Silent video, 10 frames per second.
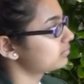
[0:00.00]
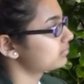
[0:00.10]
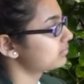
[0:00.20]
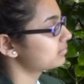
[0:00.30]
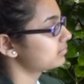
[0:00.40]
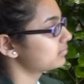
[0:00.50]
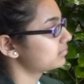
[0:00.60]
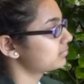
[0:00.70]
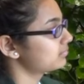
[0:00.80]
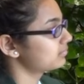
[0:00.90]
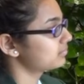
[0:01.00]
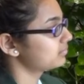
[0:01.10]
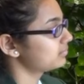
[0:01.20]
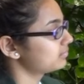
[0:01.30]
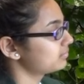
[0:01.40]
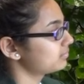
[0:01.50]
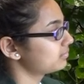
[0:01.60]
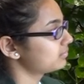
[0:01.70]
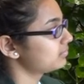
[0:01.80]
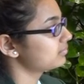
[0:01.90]

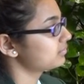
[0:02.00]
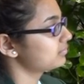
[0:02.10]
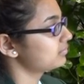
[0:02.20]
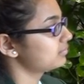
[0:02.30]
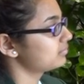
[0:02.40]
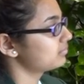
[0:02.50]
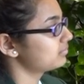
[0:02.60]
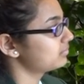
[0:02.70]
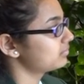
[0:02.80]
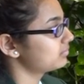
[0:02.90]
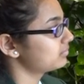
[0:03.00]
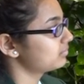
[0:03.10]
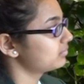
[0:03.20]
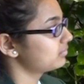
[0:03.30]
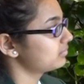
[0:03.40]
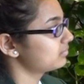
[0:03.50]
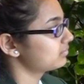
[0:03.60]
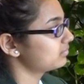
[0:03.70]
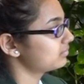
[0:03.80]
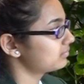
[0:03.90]
(silent)